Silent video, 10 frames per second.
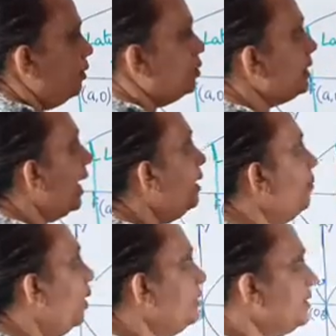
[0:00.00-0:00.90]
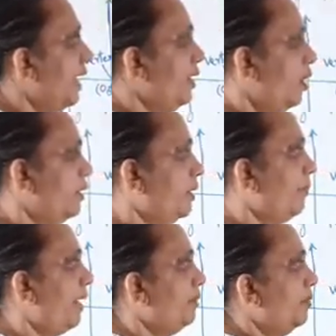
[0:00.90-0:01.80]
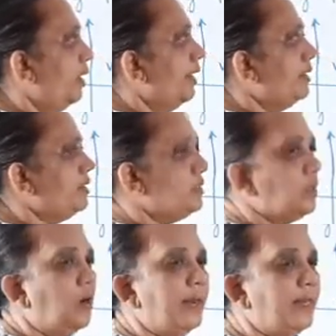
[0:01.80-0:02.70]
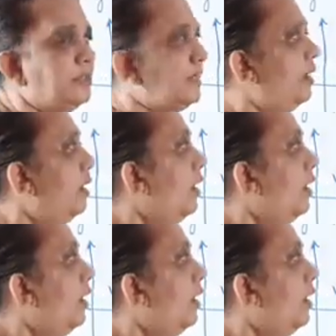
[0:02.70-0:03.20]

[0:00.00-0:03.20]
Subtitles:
whose endpoints lie on the parabola. It is called as the